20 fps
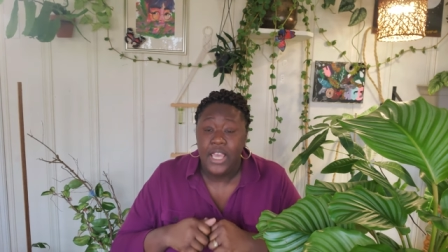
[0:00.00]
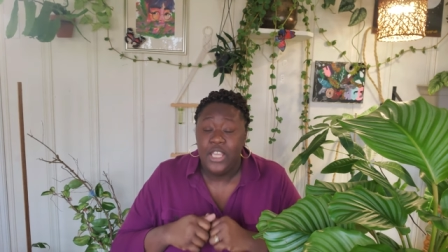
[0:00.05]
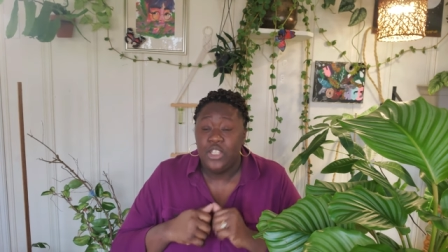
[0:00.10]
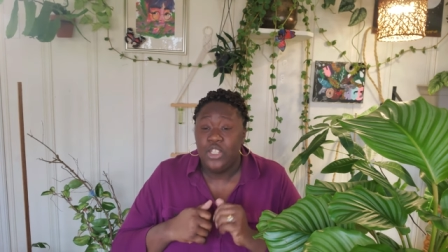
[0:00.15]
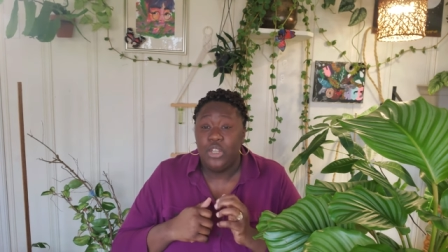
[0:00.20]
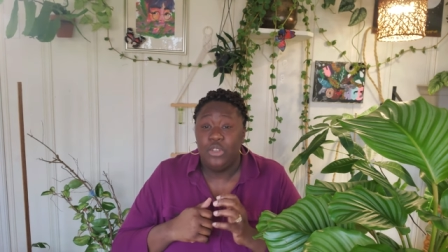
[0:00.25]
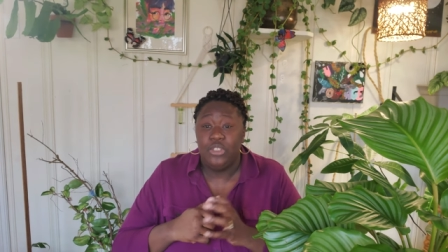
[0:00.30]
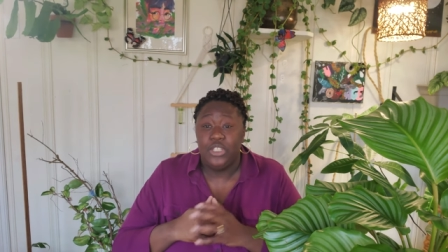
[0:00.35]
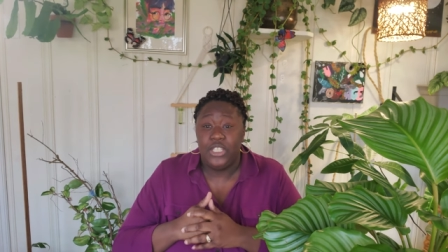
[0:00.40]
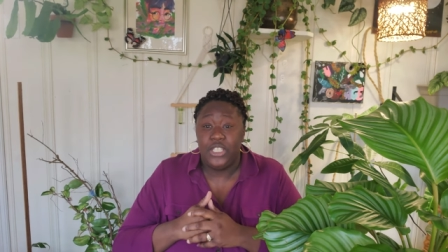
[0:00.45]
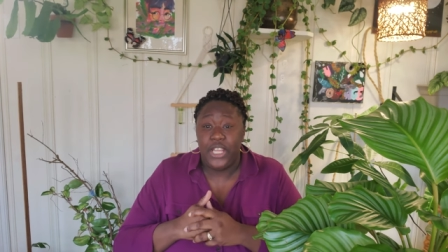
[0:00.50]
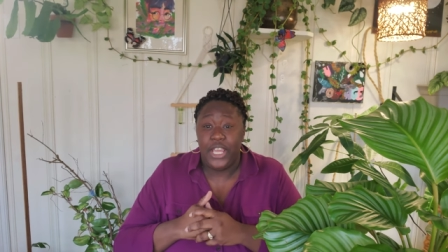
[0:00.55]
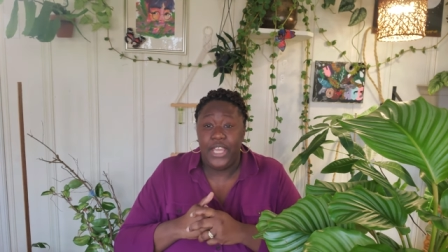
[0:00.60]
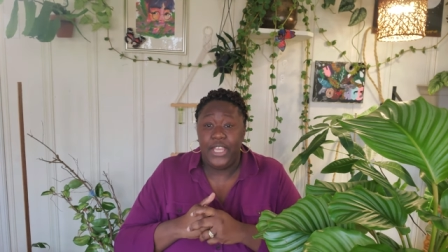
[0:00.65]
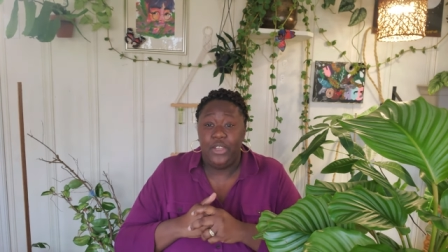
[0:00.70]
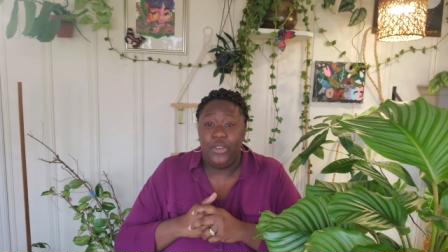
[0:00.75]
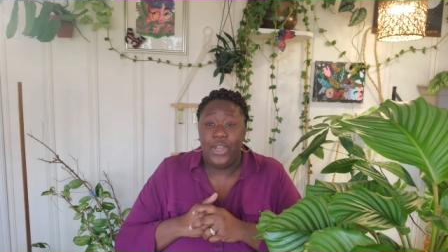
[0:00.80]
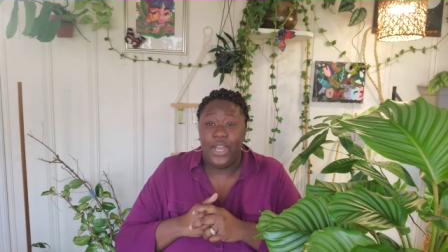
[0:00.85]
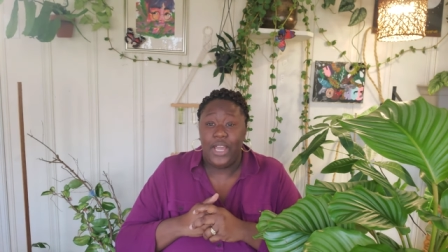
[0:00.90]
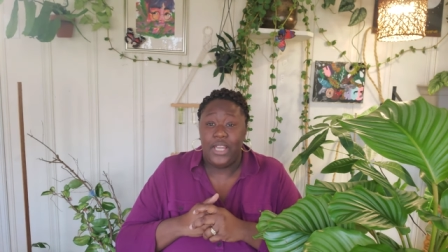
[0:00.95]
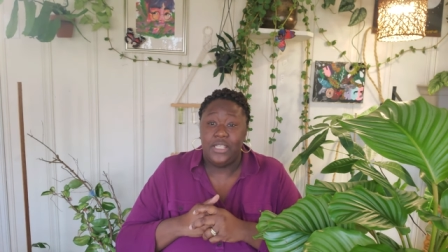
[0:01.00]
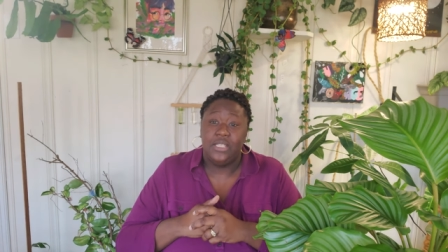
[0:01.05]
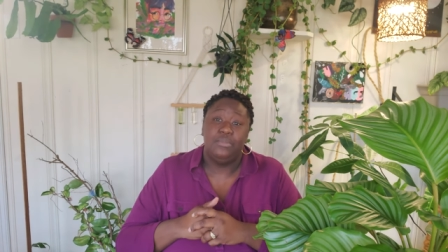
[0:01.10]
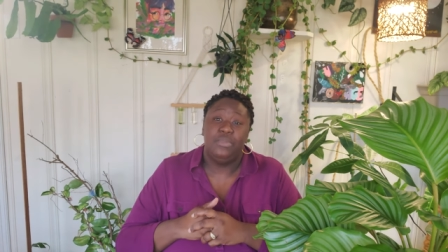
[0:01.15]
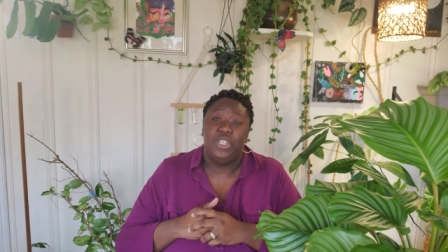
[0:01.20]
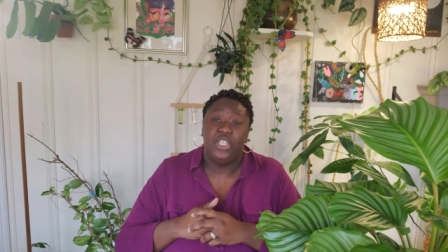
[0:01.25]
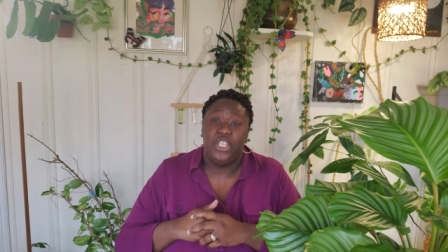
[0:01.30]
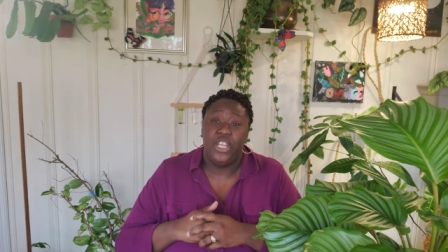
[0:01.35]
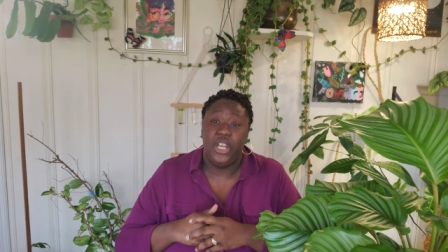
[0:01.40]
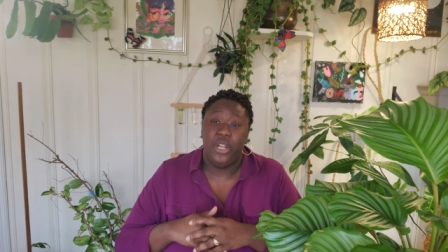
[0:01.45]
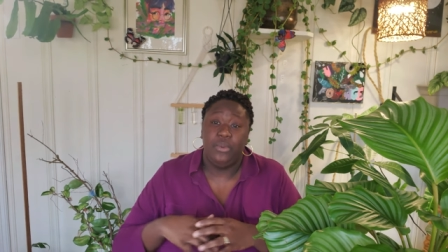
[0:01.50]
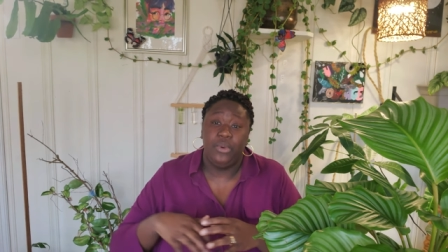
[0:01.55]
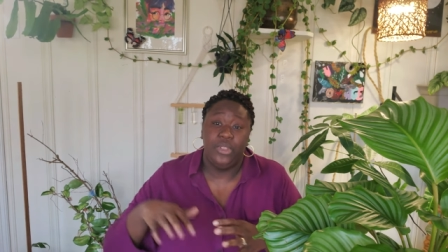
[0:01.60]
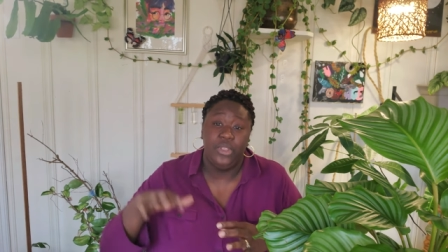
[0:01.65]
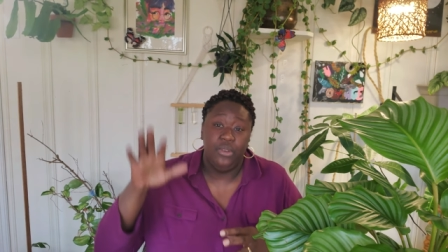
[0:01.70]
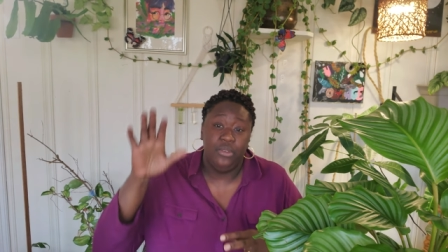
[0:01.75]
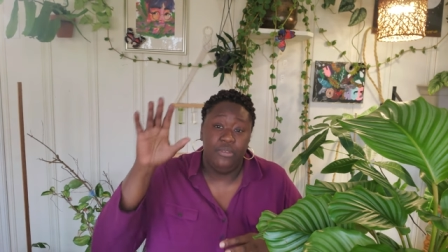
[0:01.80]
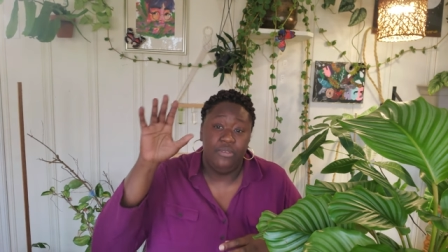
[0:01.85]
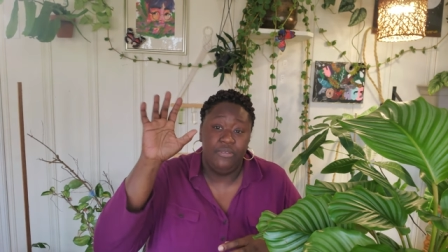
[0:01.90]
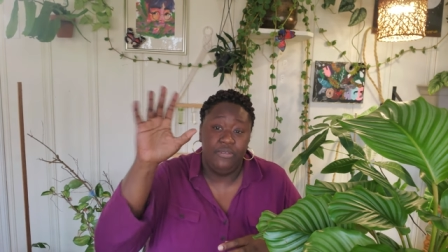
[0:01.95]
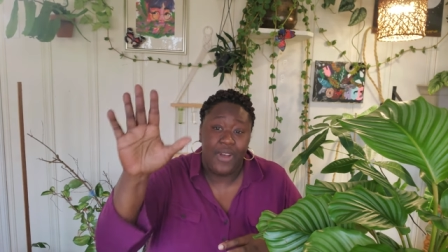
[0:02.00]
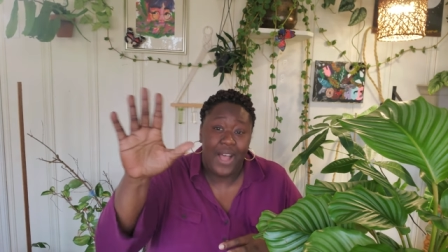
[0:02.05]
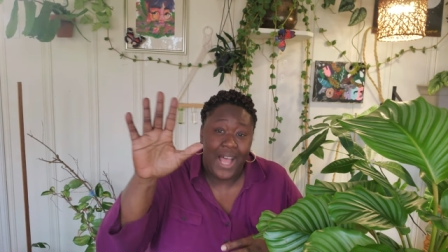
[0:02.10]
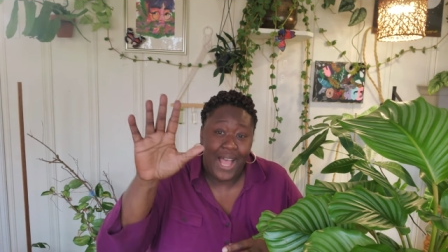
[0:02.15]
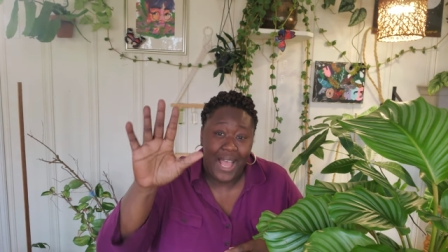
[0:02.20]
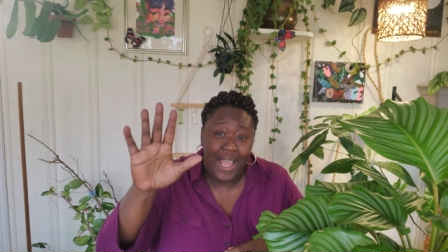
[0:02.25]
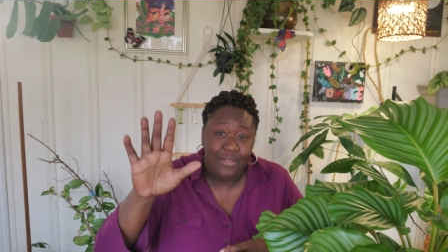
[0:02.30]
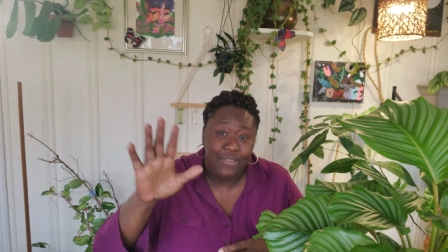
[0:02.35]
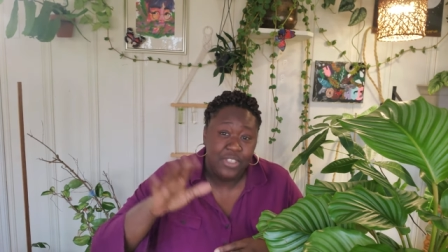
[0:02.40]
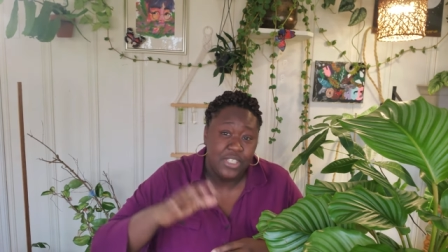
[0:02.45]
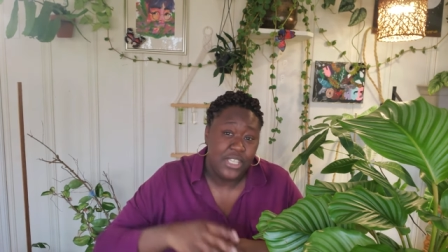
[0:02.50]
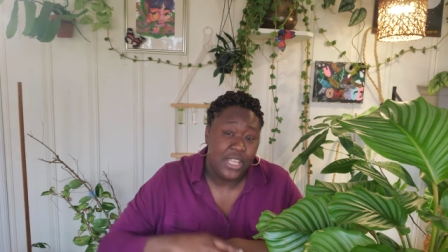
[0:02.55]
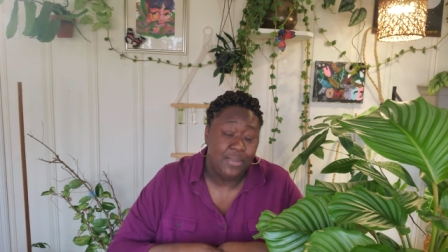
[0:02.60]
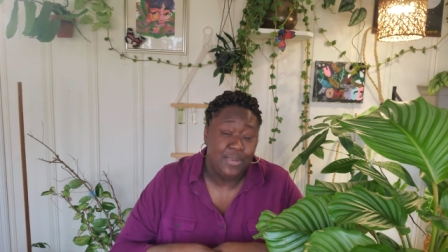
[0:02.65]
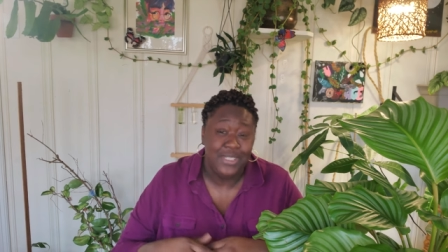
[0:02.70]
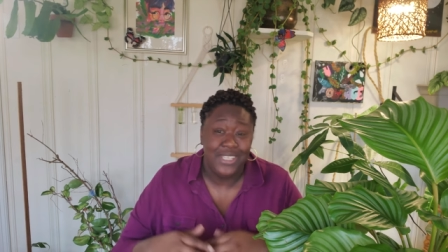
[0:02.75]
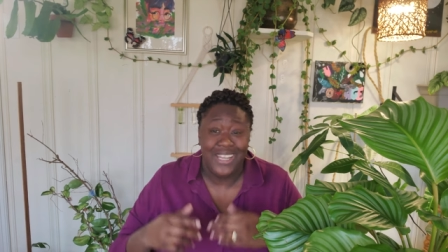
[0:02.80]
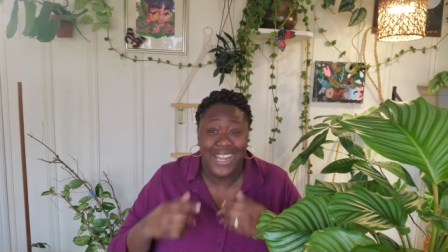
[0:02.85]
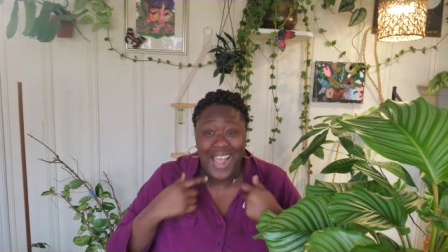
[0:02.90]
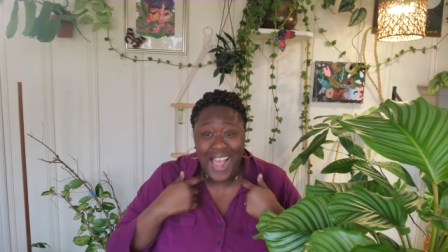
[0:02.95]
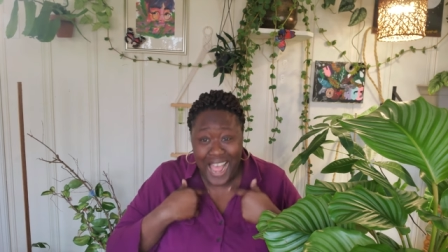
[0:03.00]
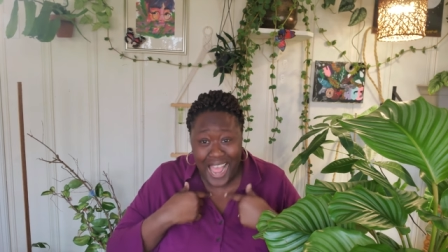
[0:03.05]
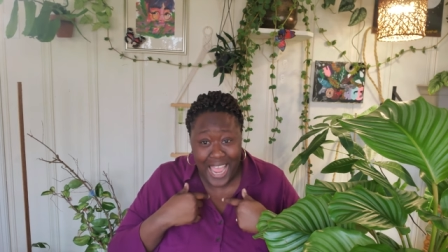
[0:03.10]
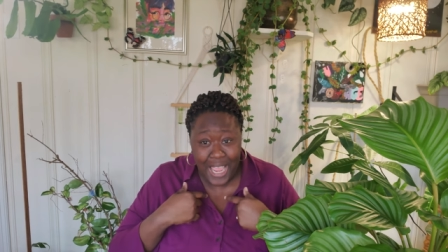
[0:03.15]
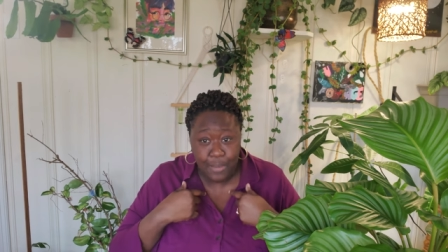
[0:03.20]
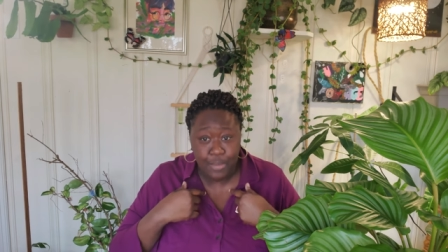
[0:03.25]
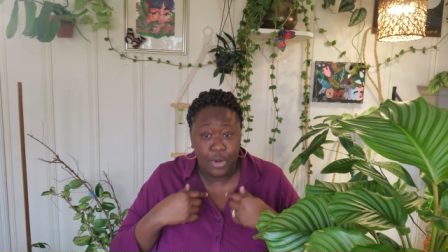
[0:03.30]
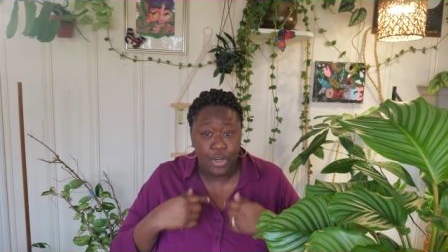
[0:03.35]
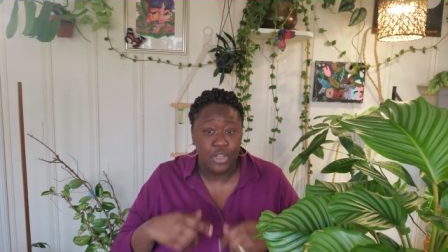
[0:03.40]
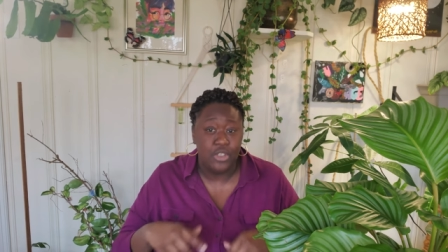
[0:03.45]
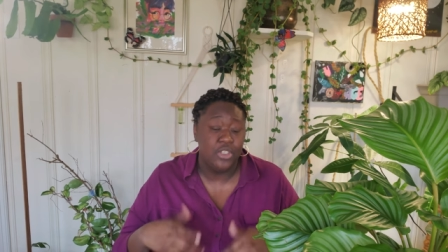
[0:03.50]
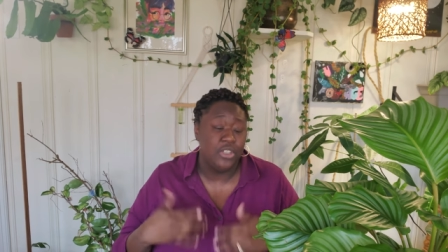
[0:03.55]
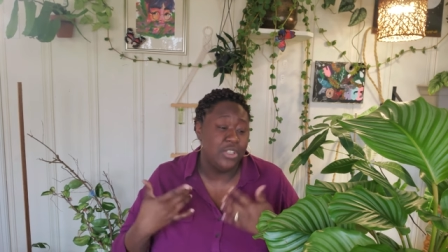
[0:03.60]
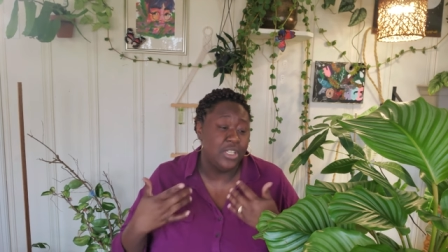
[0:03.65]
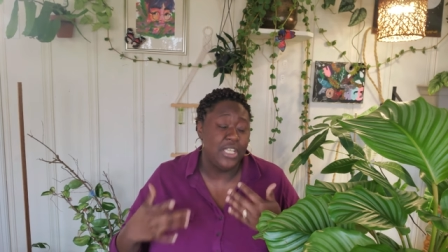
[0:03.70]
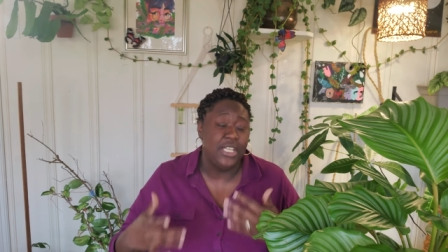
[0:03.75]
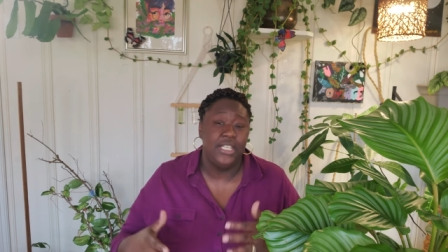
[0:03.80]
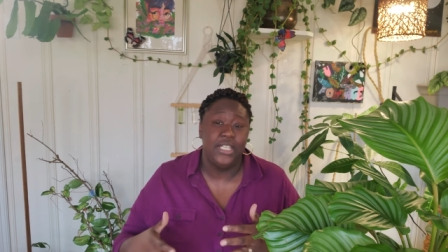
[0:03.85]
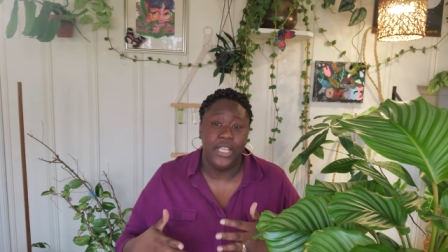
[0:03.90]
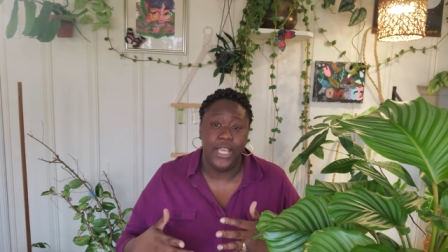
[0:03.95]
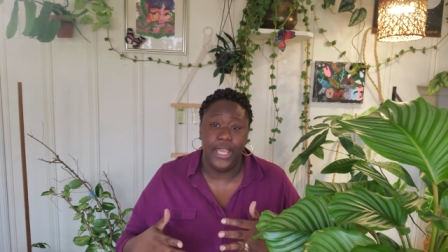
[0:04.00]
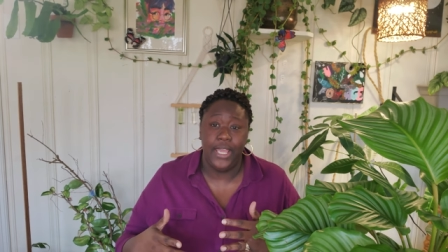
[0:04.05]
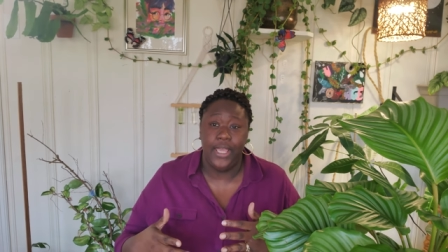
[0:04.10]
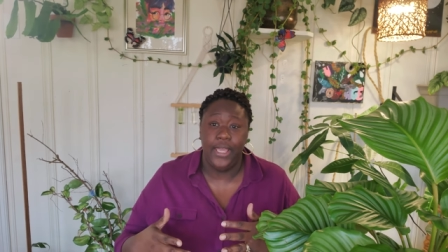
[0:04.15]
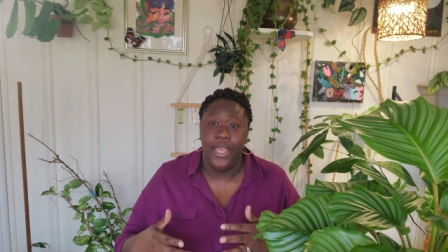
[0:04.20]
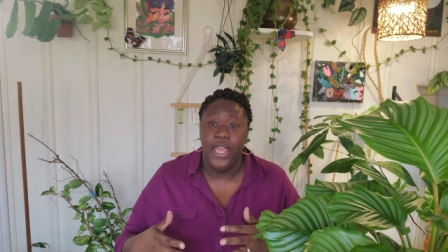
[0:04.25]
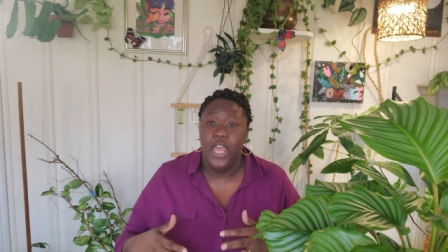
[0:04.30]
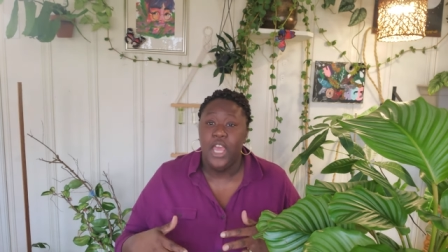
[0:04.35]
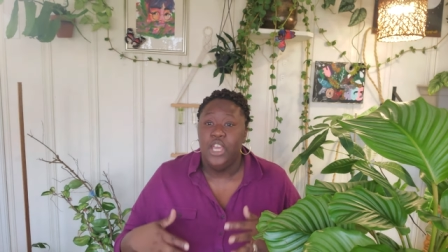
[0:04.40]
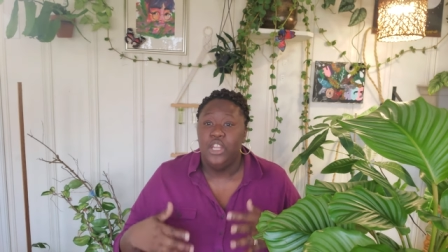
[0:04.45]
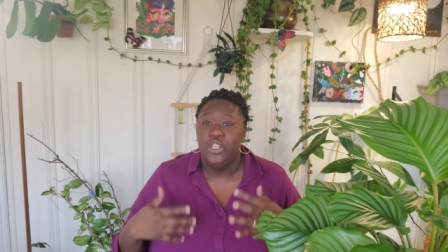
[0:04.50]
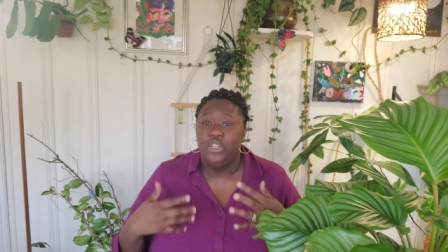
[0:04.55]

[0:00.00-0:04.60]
So today you guys I'm going to share with you five steps that I personally take